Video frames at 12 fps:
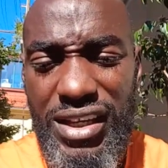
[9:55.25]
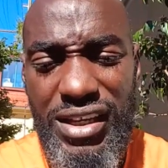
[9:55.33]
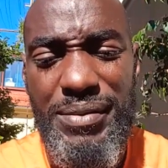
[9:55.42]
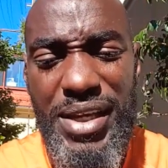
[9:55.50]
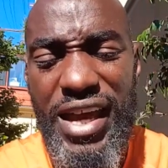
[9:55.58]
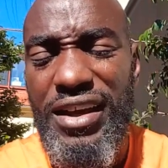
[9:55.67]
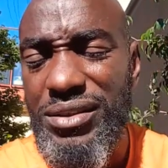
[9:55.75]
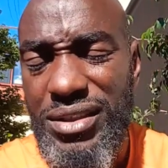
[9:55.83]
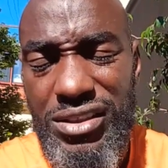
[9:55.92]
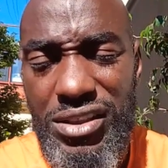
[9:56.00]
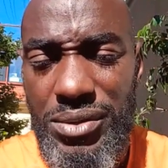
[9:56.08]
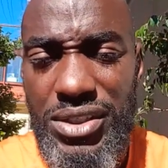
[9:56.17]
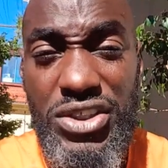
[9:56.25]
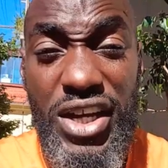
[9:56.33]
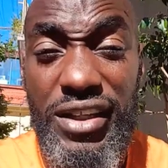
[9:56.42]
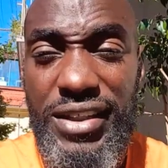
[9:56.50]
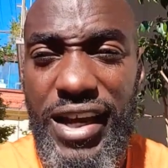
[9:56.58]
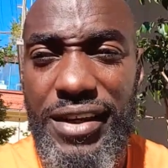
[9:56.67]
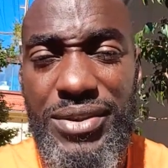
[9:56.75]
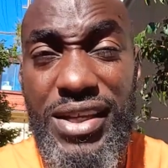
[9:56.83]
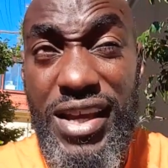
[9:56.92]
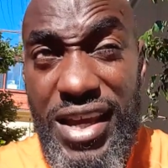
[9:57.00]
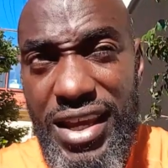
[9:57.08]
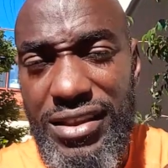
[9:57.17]
You can be held into a jailhouse
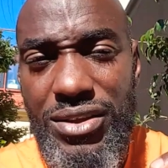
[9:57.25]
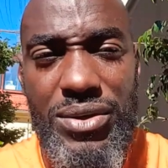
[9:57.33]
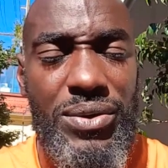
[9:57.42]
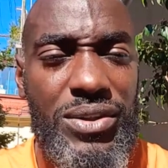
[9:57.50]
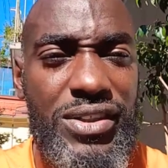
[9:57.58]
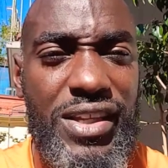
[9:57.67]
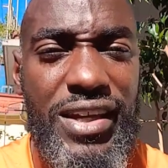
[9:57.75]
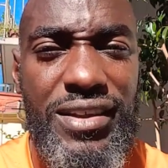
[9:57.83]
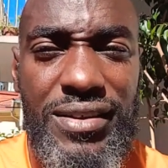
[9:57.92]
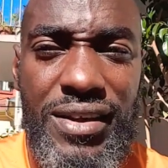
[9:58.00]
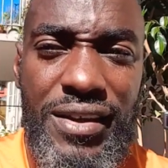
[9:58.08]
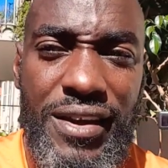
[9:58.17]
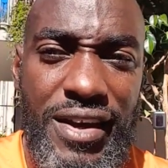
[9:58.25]
in New York State.